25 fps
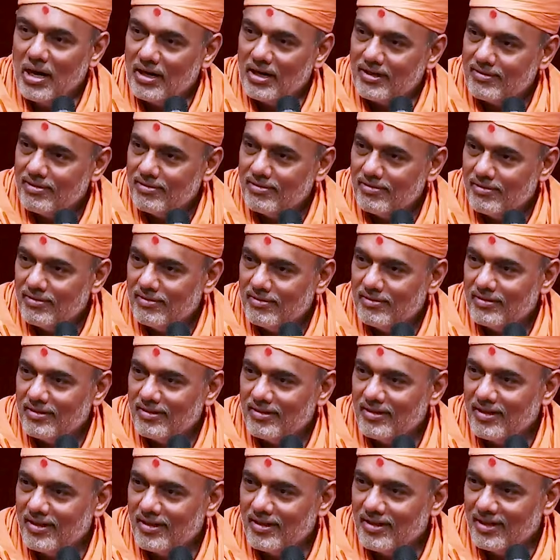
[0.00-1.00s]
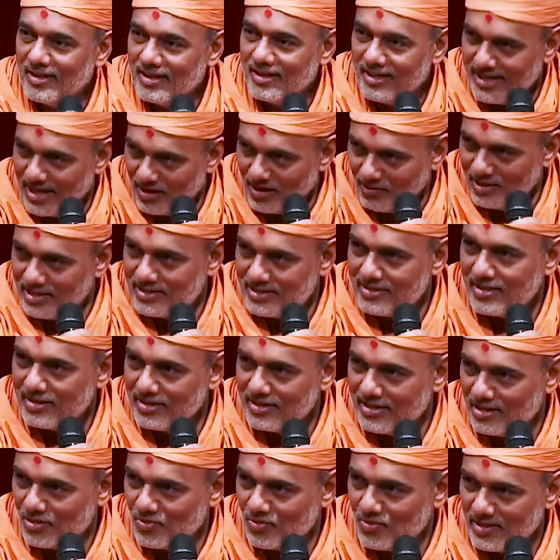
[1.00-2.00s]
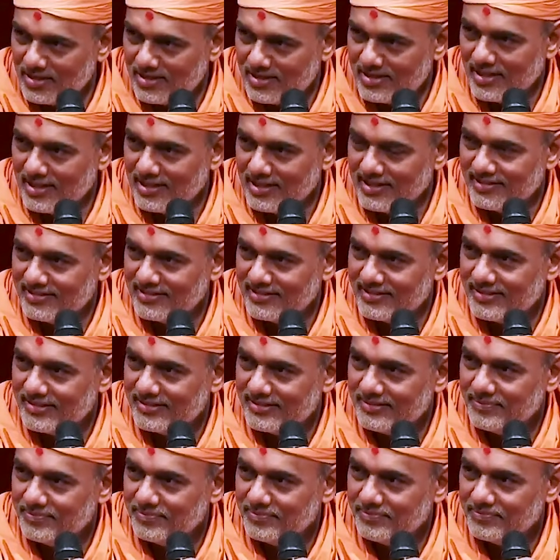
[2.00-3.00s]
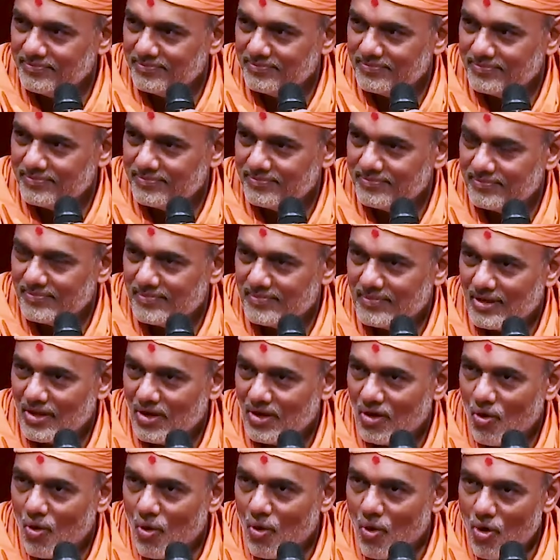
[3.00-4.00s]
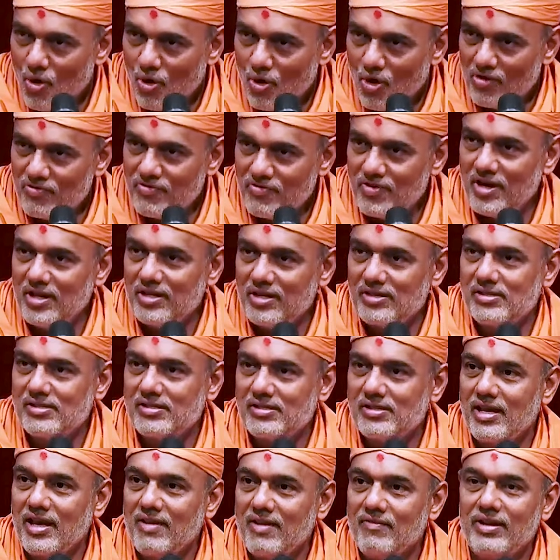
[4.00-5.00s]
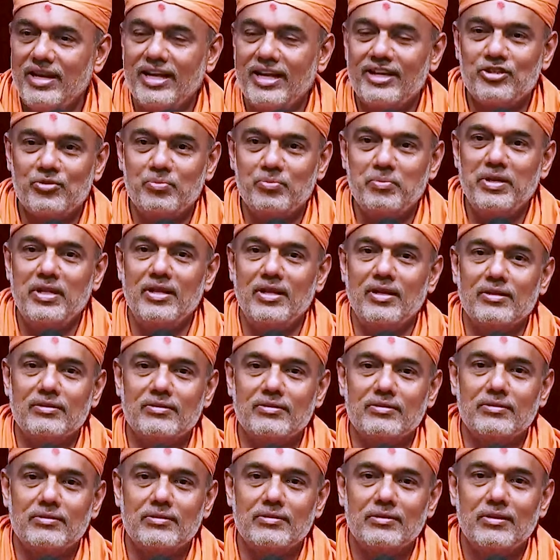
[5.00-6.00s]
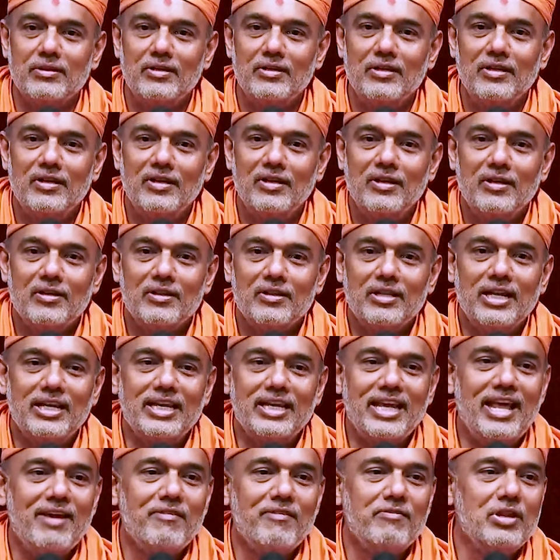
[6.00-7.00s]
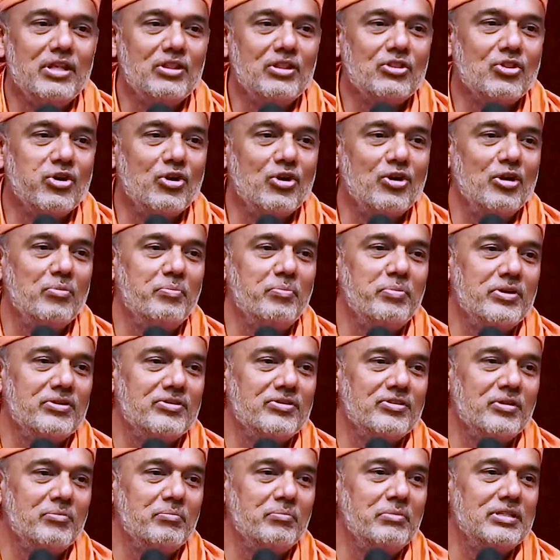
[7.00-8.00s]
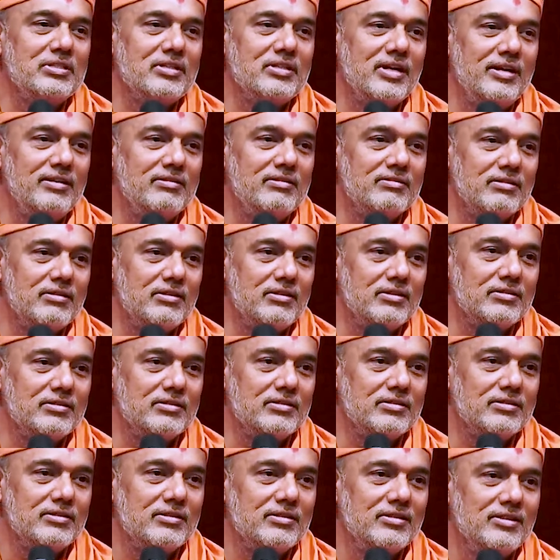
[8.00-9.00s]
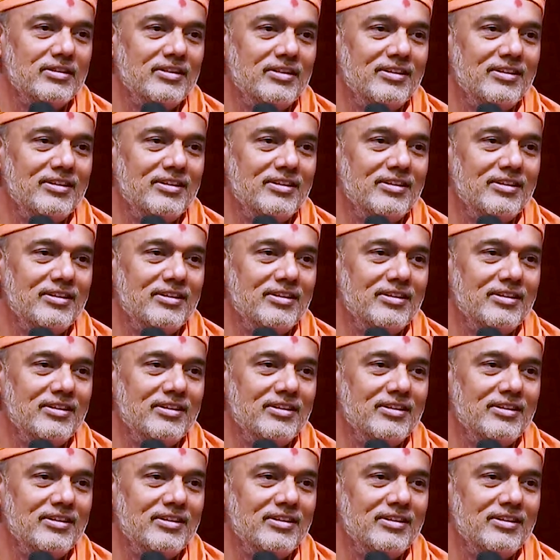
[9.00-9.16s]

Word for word: But now listen this one sentence all of us have an experience that every third person besides us